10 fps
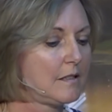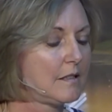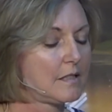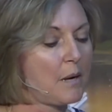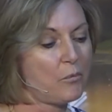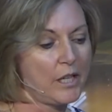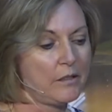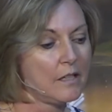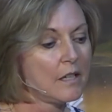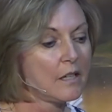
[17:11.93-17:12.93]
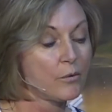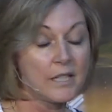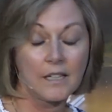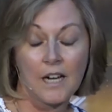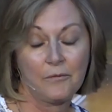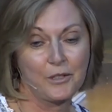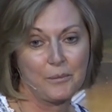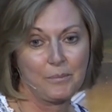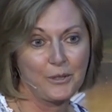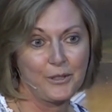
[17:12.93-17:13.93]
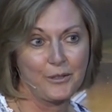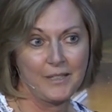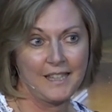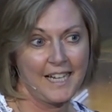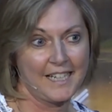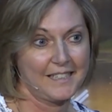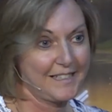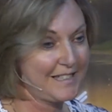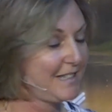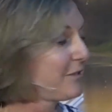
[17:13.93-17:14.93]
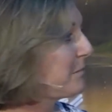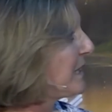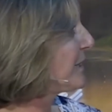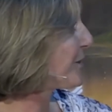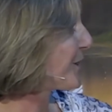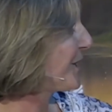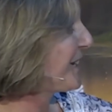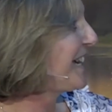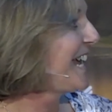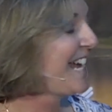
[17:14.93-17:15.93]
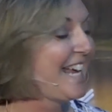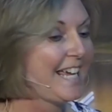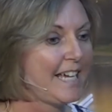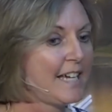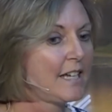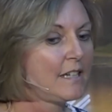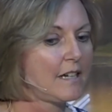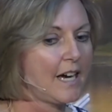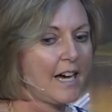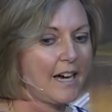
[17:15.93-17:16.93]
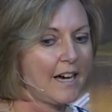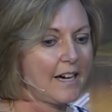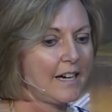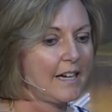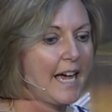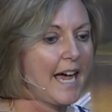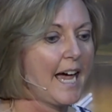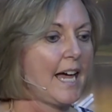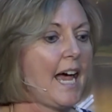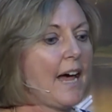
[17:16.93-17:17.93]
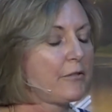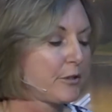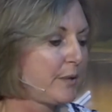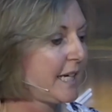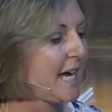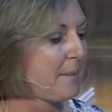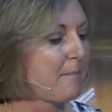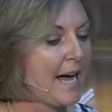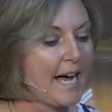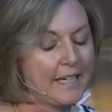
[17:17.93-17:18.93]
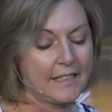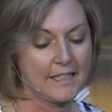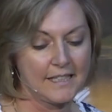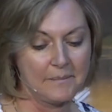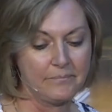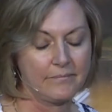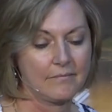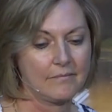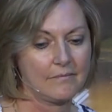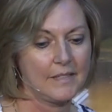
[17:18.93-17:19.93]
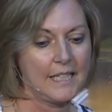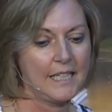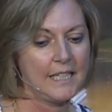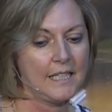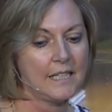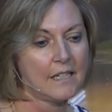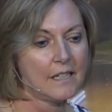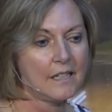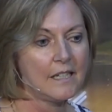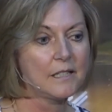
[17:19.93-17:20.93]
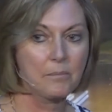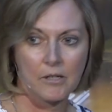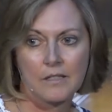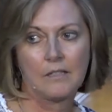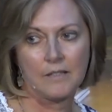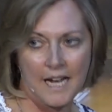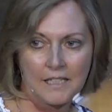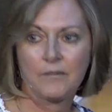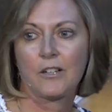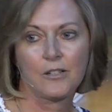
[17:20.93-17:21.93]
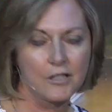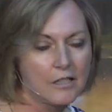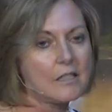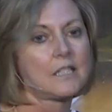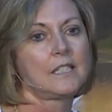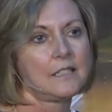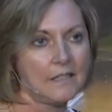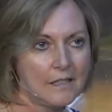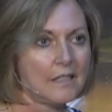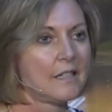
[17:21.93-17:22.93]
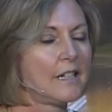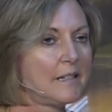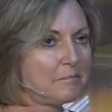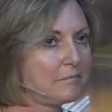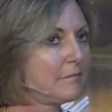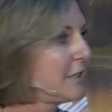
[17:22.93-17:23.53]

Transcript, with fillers: someone was uncomfortable doing that, a Stephen minister. And after we came back, um, he is a person who's active in our church and um, you